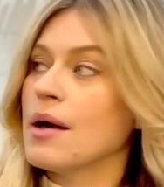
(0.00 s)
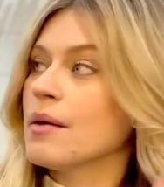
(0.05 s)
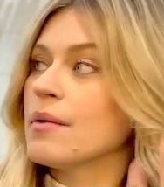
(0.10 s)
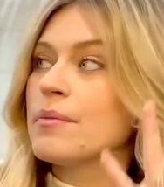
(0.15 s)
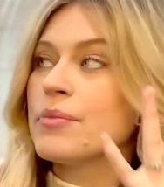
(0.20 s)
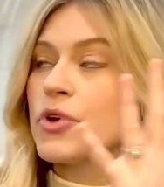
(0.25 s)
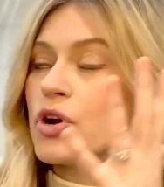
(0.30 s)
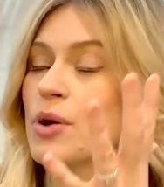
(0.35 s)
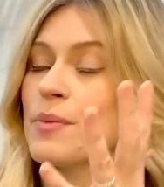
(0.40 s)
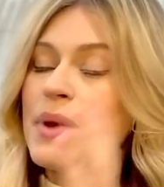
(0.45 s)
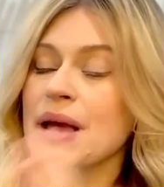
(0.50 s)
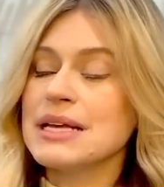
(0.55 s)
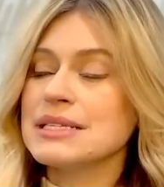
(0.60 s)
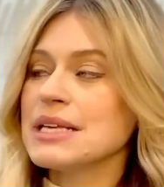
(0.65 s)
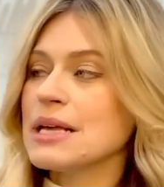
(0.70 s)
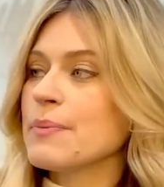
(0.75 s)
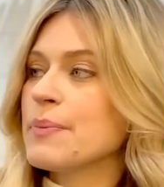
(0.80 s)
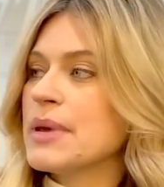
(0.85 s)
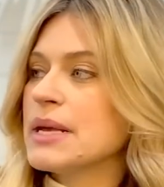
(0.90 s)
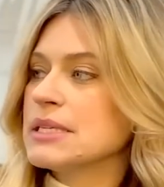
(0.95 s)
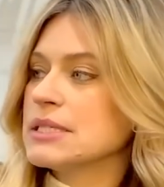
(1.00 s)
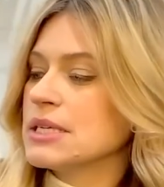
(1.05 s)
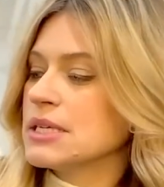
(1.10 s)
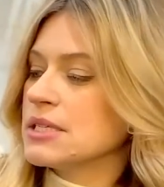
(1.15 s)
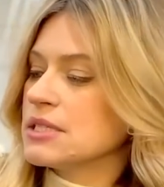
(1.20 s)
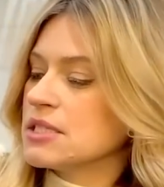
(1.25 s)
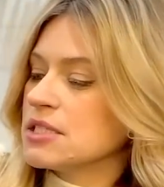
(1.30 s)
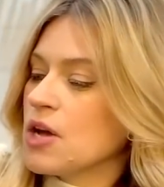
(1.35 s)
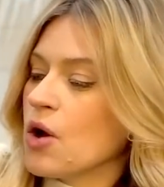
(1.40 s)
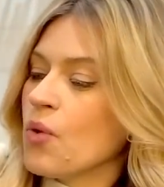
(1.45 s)
They're amazing
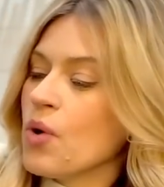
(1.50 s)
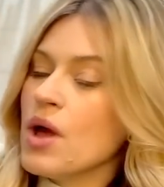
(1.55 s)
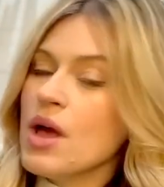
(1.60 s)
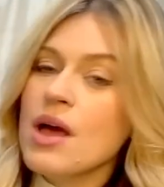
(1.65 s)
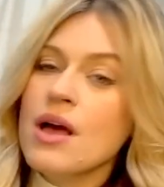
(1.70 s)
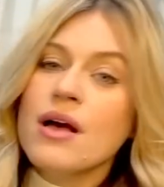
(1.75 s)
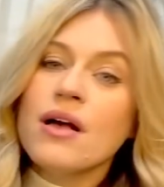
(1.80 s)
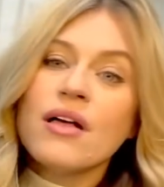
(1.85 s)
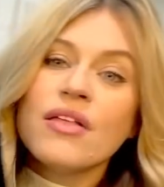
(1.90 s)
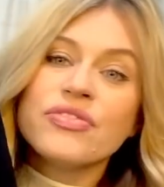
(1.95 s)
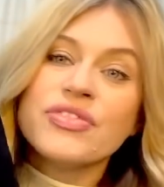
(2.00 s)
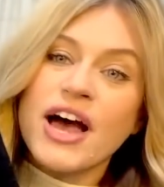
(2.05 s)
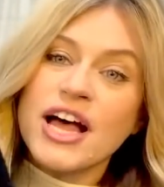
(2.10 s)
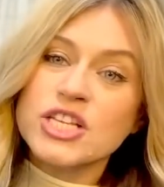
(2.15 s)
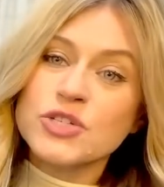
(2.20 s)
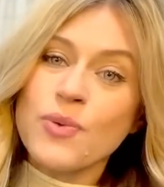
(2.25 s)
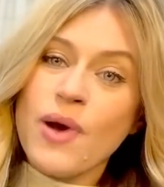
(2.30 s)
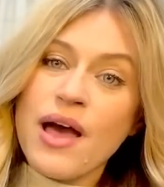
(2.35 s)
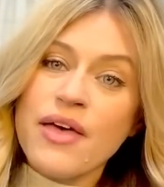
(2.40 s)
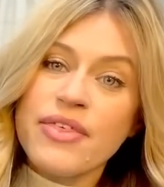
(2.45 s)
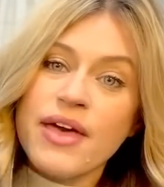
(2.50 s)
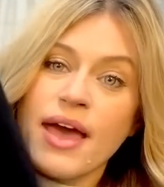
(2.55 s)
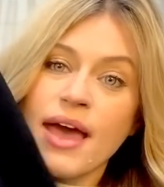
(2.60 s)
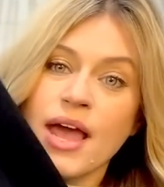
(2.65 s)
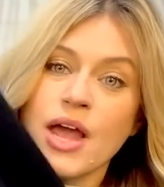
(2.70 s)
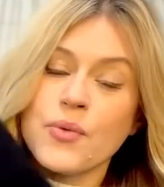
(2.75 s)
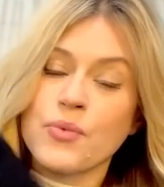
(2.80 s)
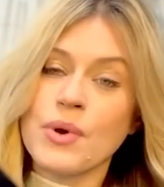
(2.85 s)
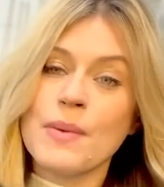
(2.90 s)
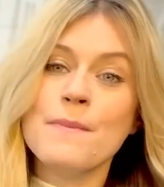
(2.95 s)
pieces. So that's why
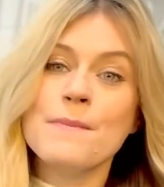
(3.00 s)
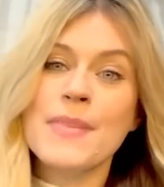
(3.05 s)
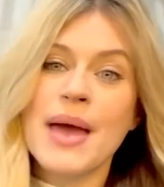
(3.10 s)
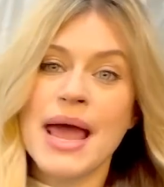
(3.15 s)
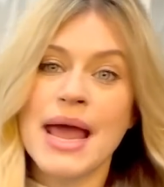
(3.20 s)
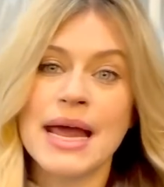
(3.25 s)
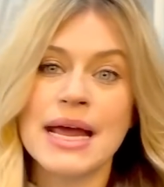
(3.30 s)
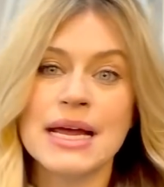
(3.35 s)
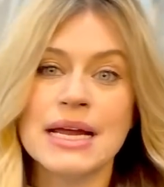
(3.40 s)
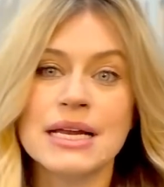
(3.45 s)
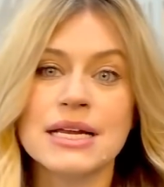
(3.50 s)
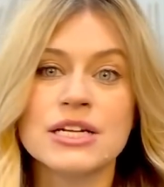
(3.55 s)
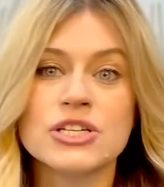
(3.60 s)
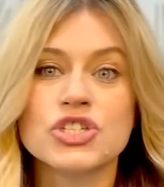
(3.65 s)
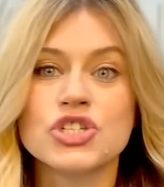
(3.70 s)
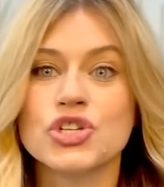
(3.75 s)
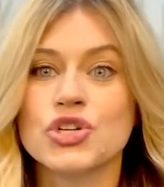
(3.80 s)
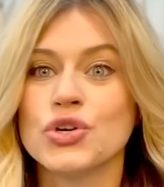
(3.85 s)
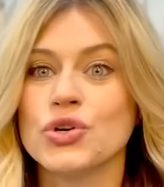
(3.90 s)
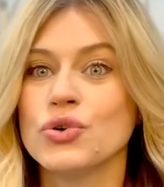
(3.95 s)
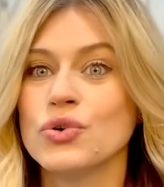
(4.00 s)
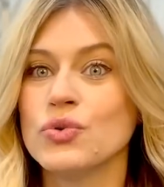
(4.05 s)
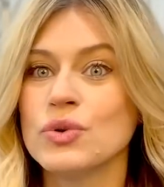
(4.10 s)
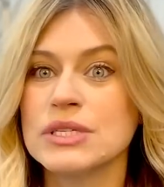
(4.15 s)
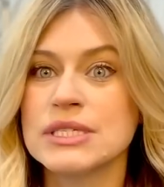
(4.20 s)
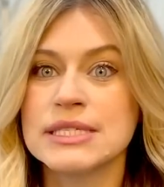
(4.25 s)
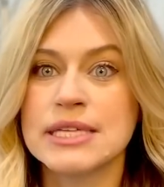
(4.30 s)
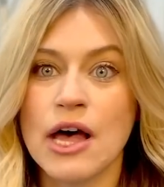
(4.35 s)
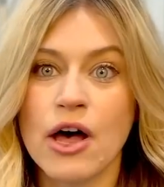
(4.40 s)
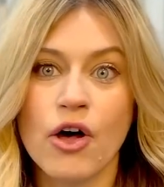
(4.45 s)
they remain to
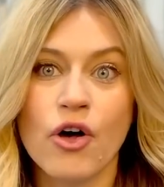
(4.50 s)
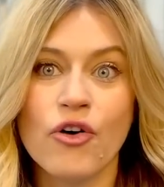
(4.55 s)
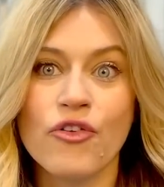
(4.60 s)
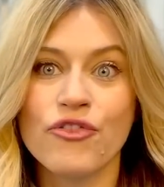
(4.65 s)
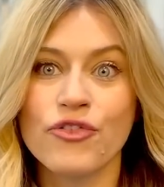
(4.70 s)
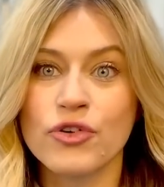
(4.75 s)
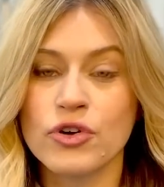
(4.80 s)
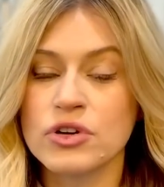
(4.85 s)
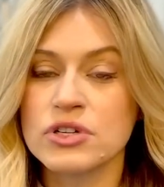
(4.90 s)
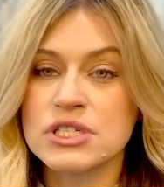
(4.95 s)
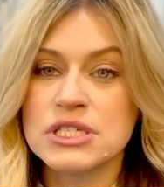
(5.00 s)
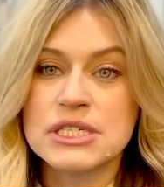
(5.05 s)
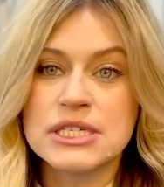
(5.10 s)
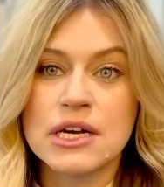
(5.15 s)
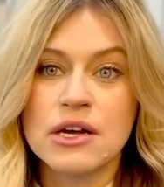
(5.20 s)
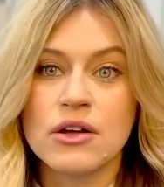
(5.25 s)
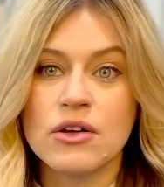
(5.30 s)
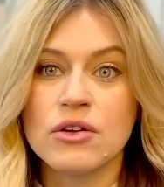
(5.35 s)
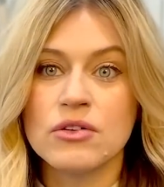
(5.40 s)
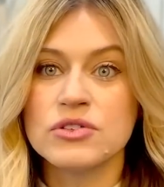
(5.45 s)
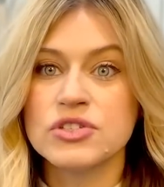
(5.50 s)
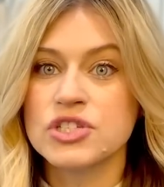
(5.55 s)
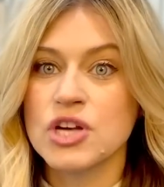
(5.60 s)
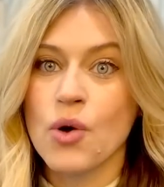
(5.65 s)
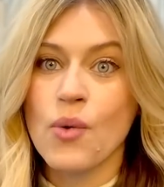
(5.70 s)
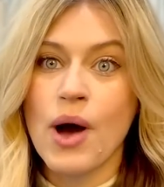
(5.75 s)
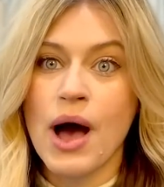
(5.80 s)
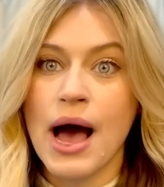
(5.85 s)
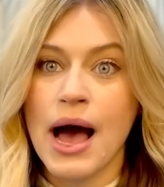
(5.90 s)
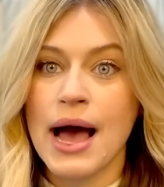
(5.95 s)
sell for still so
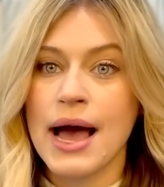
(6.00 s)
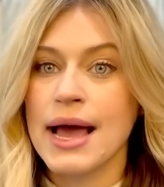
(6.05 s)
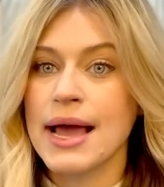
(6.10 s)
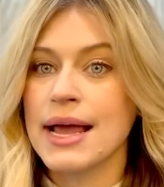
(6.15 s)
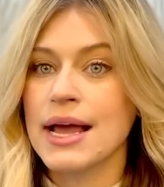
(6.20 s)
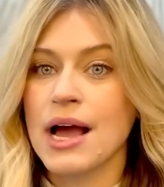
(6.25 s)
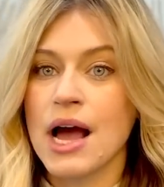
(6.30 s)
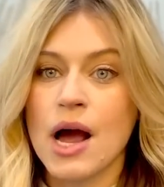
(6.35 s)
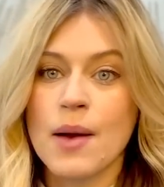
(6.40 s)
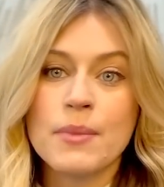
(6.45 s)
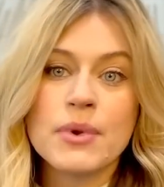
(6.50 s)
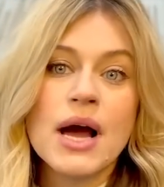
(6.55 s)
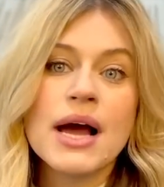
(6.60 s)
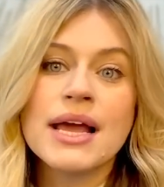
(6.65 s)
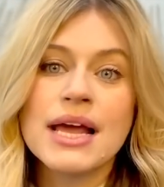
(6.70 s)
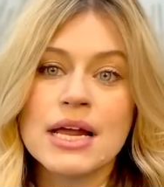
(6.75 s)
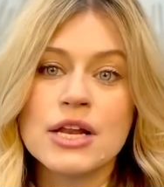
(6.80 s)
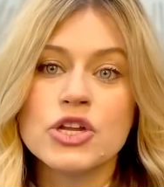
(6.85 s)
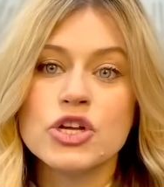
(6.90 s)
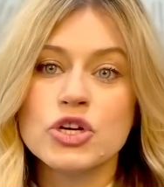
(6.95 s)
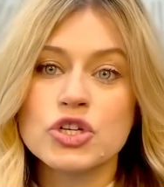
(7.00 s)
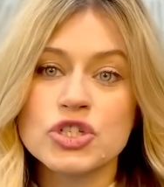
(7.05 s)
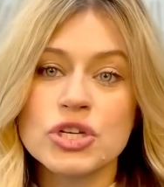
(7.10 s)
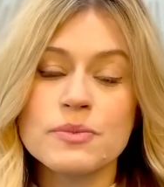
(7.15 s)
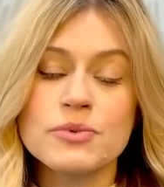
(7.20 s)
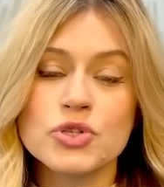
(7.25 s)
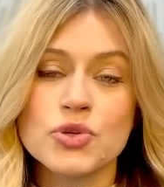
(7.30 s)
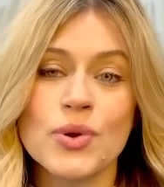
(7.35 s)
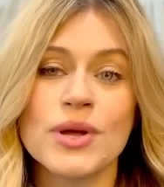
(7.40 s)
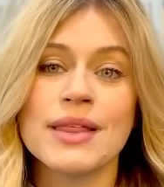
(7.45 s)
high. Again, usually
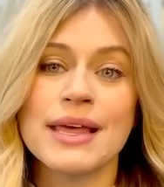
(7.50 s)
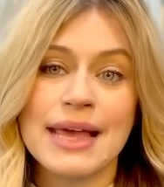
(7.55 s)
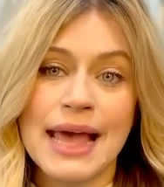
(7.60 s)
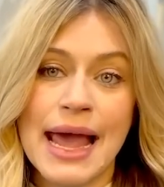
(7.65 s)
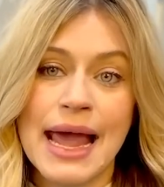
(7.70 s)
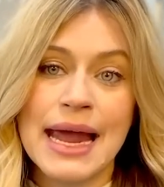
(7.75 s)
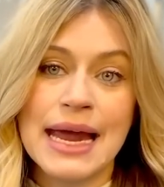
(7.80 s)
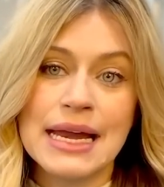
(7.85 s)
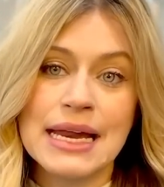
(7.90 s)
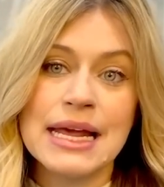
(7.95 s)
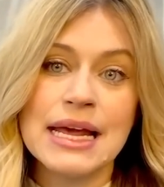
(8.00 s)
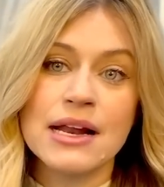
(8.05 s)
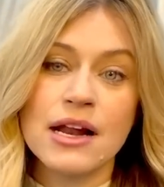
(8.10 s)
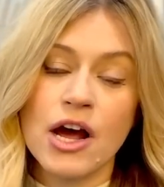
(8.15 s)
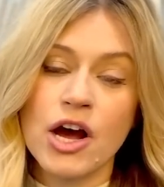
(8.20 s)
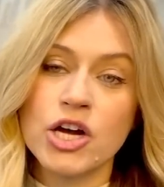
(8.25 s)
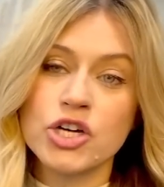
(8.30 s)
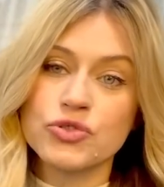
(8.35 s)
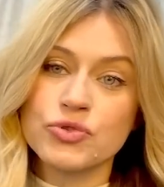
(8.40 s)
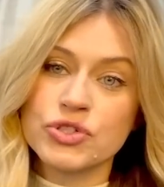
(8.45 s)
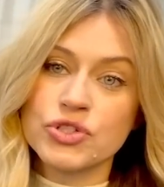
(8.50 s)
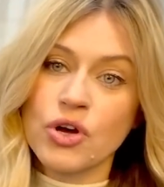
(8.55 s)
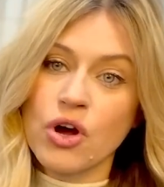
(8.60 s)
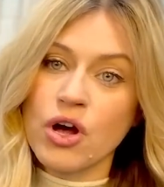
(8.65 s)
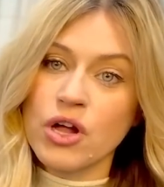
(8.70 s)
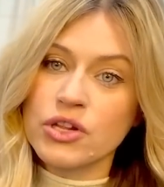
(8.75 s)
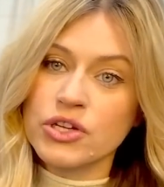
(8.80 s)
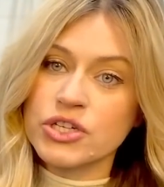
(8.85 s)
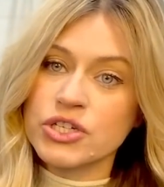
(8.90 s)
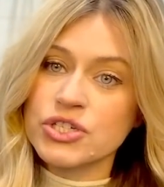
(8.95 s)
between like $80 and
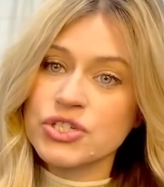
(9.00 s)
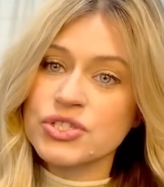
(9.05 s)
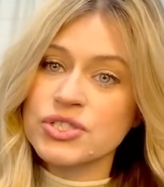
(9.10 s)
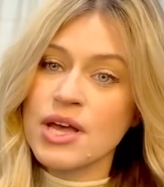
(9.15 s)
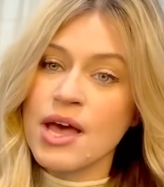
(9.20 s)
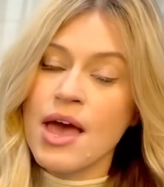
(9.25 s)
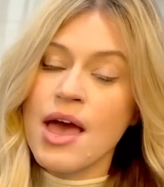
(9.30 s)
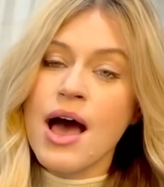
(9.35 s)
$100.